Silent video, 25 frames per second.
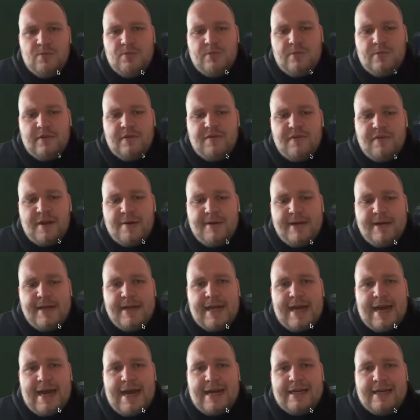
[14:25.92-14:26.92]
the very
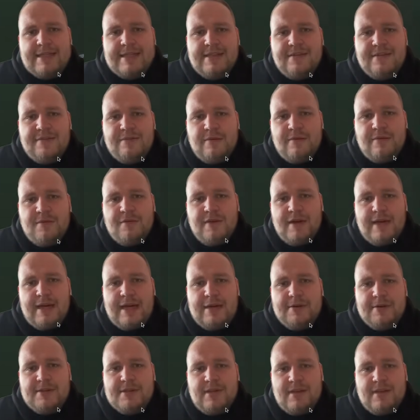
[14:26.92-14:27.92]
active with the
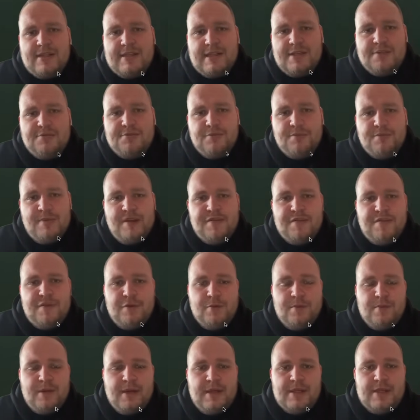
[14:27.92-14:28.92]
outside central
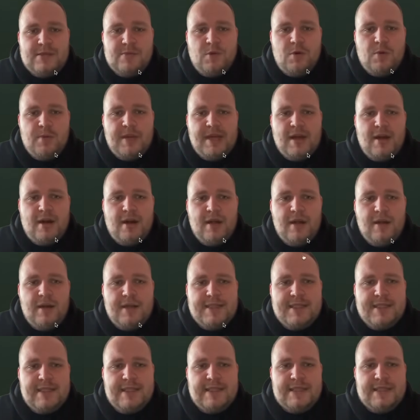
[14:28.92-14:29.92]
midfield players, and what we
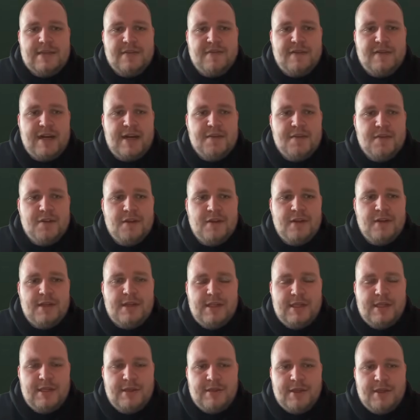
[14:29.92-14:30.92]
highlighted is the fact that
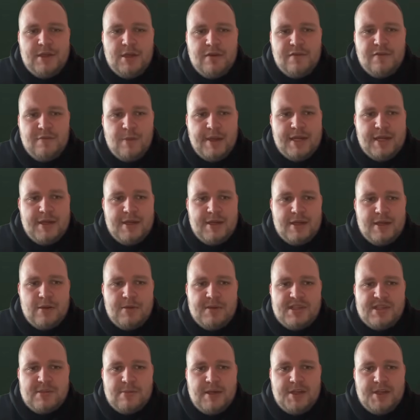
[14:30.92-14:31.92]
if we're going to go
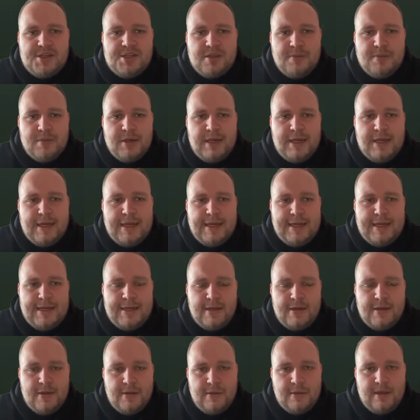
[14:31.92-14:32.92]
and switch the play,
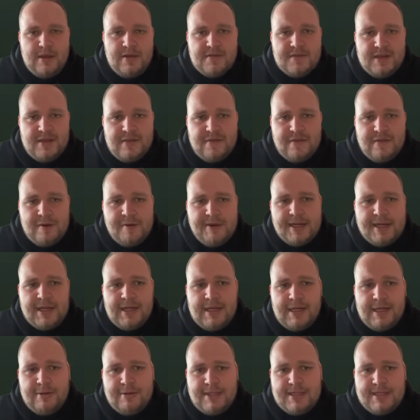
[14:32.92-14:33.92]
we have to have very
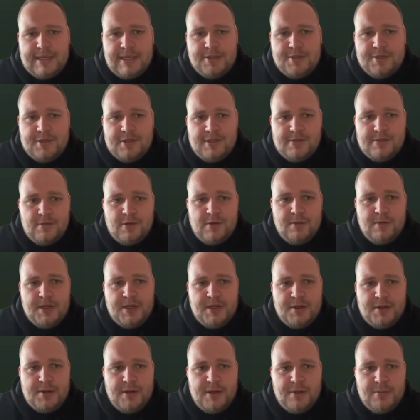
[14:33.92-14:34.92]
clear intentions what we're
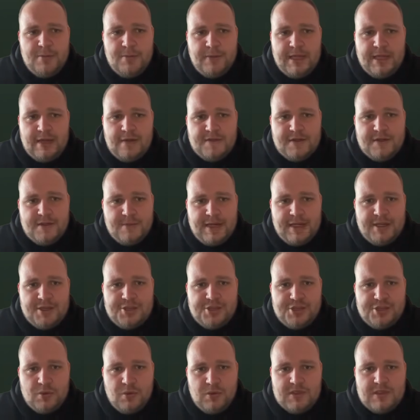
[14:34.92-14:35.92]
doing, and we have to make
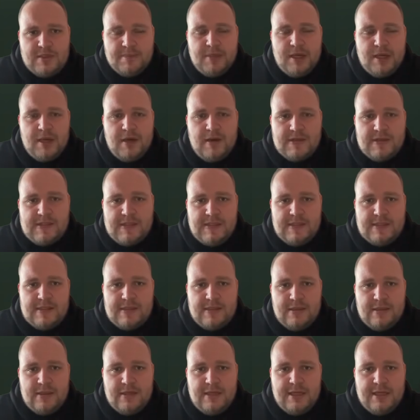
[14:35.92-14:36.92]
shorter passes
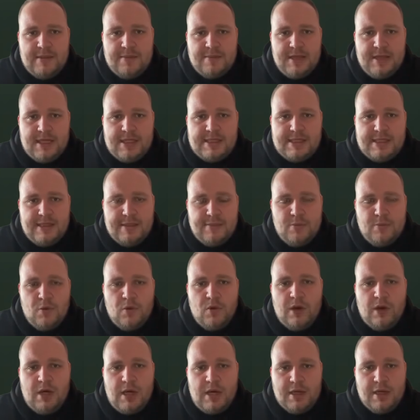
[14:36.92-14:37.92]
so that it makes it
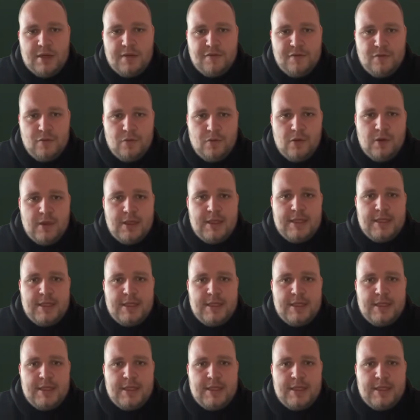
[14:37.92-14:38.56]
more harder for